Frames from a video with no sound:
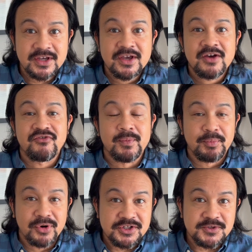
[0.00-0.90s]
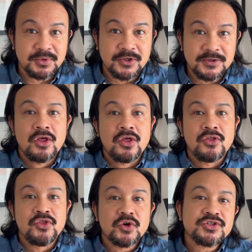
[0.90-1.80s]
from a principal.
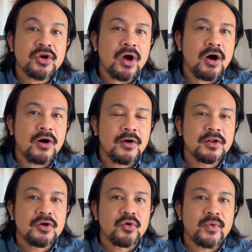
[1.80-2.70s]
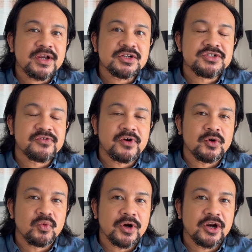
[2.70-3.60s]
Those are all records of our
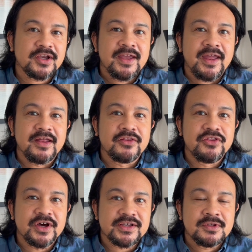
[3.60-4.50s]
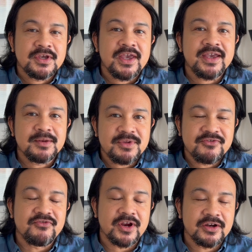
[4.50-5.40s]
work, and thus it can be
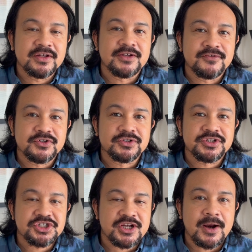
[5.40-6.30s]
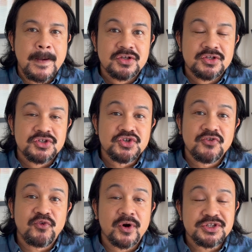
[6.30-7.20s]
very difficult to share. So
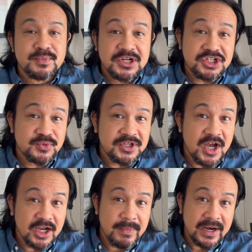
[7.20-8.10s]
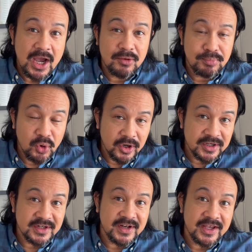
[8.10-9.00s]
for as much as we talk about how
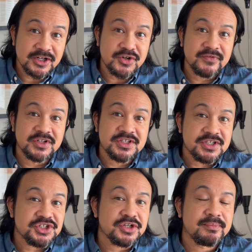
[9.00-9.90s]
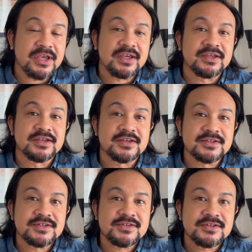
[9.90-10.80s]
important data-driven decision-making
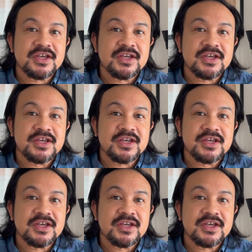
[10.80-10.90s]
is,